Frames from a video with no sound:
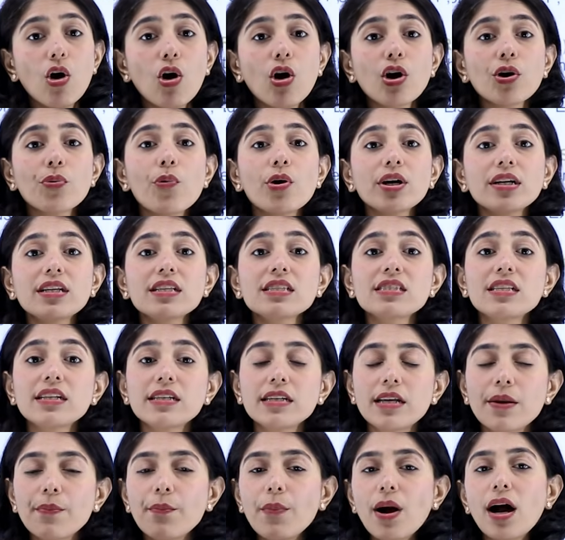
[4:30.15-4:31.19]
or what is
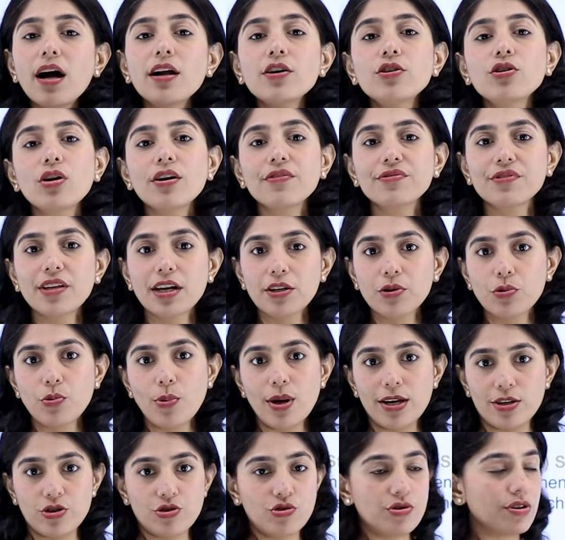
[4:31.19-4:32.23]
the demand of that
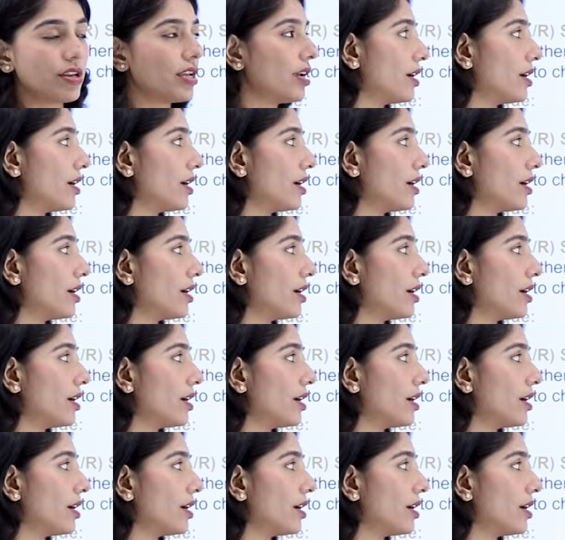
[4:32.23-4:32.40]
question